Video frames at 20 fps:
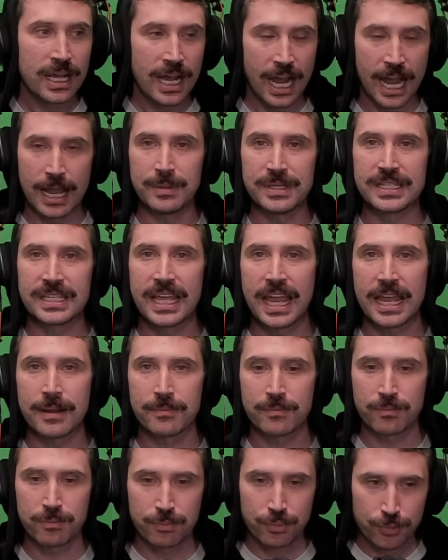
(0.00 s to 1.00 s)
I
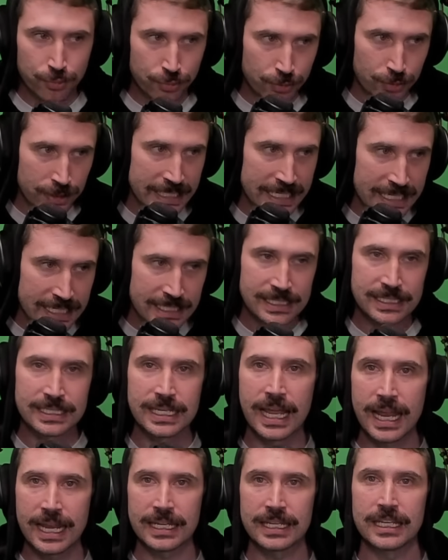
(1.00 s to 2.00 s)
became pretty
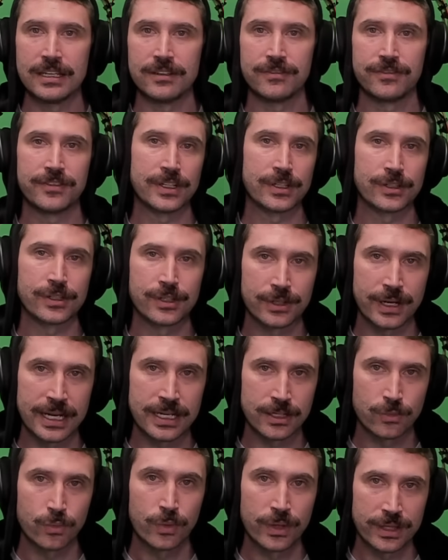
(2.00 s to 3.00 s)
dang
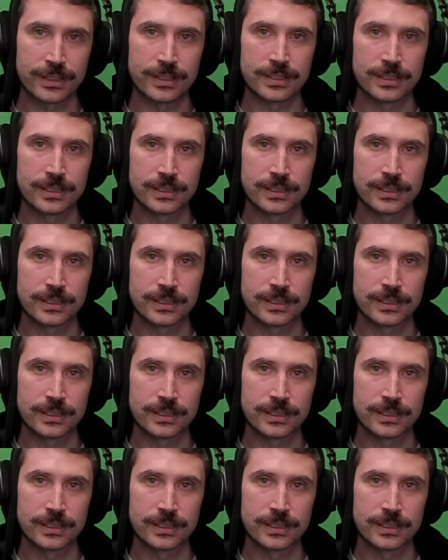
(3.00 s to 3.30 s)
infuriated with it.